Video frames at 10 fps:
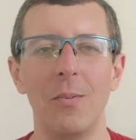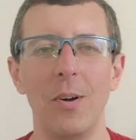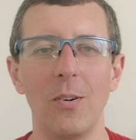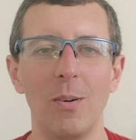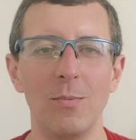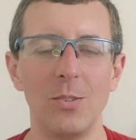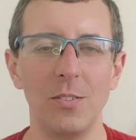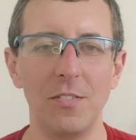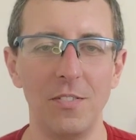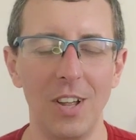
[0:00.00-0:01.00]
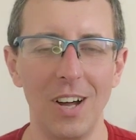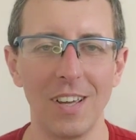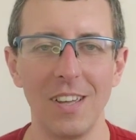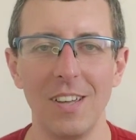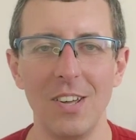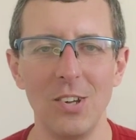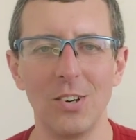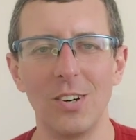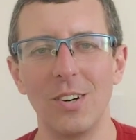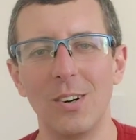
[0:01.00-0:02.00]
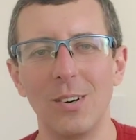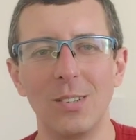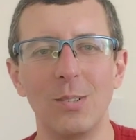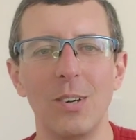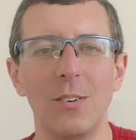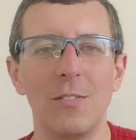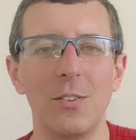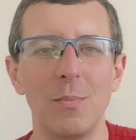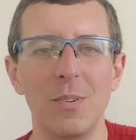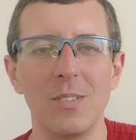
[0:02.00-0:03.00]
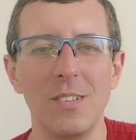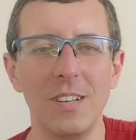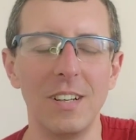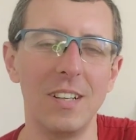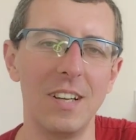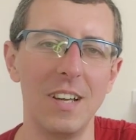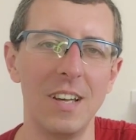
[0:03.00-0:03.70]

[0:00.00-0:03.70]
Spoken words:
Welcome to Vloggy here, Rodrigo from Brazil.